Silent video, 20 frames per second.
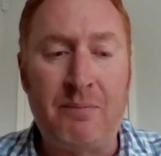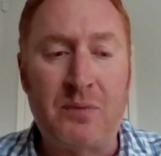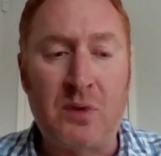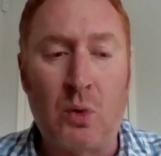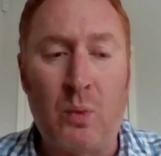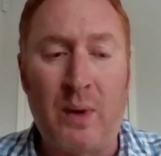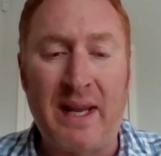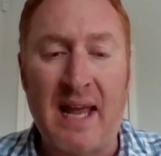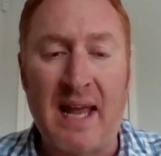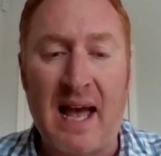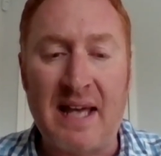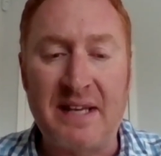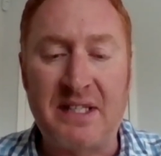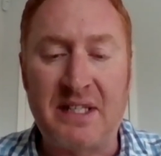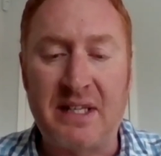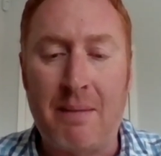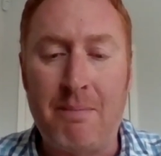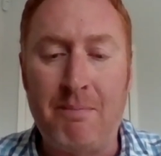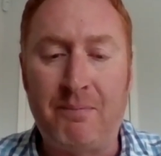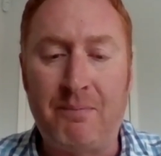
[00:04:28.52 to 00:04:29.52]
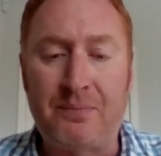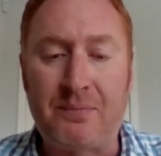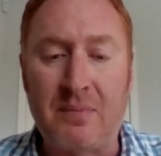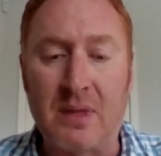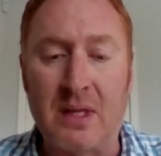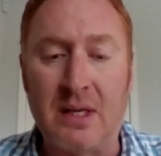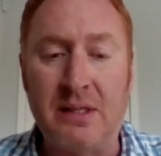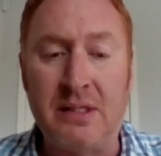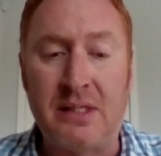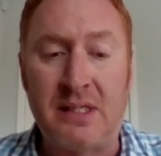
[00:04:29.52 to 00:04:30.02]
we had
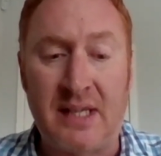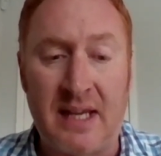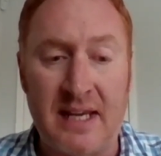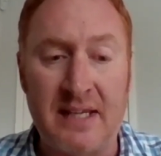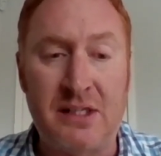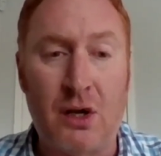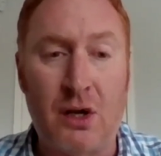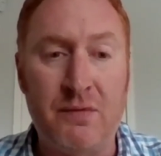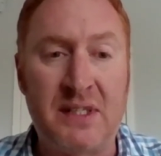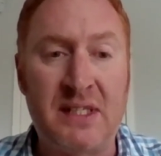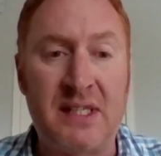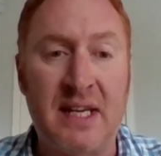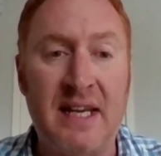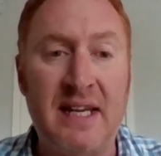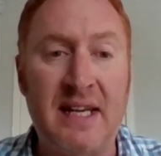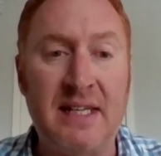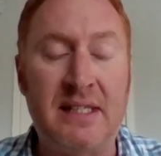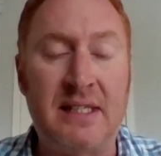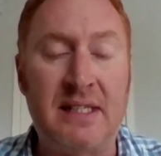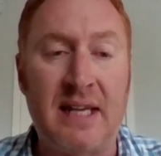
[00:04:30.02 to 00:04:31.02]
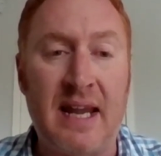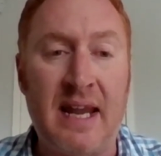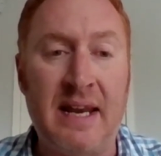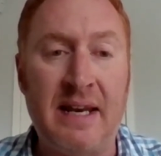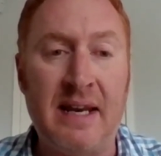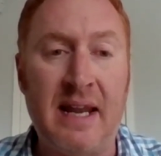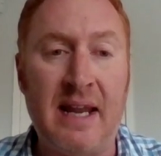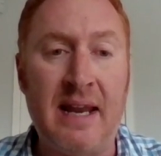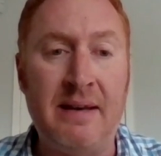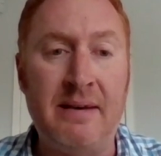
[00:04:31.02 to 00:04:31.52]
skiers overseas
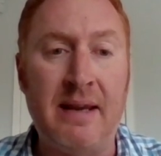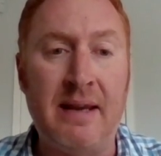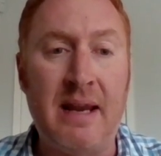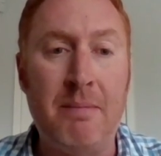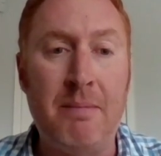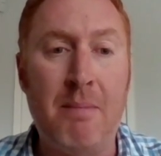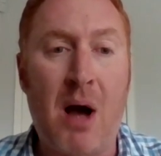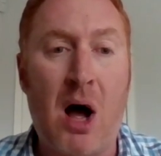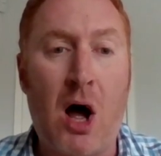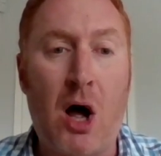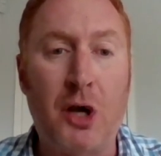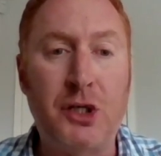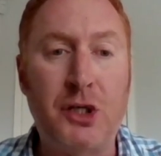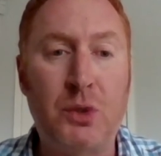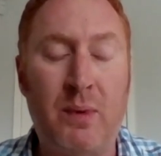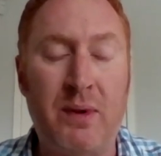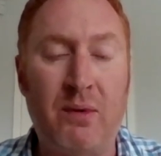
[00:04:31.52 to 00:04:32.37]
in March.